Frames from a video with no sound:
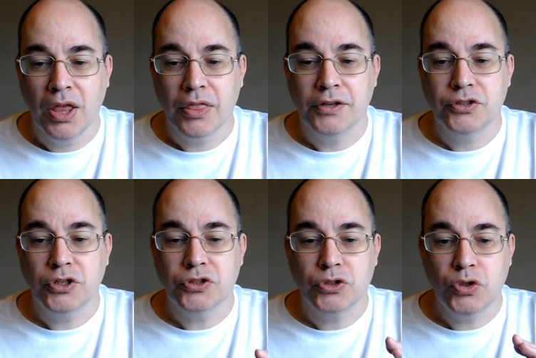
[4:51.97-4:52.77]
there's
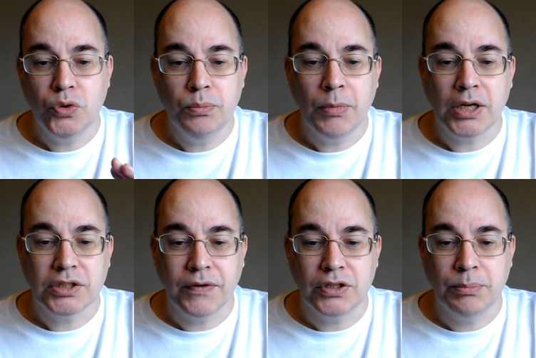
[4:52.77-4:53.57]
just too much of
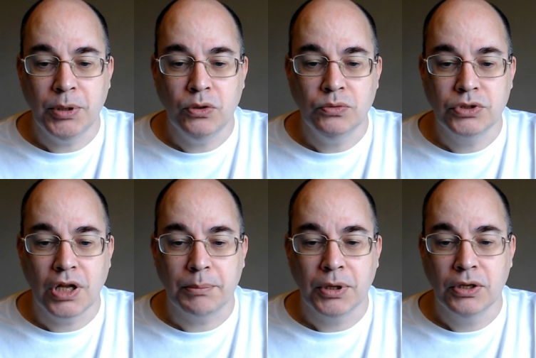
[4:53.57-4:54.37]
it to be used up,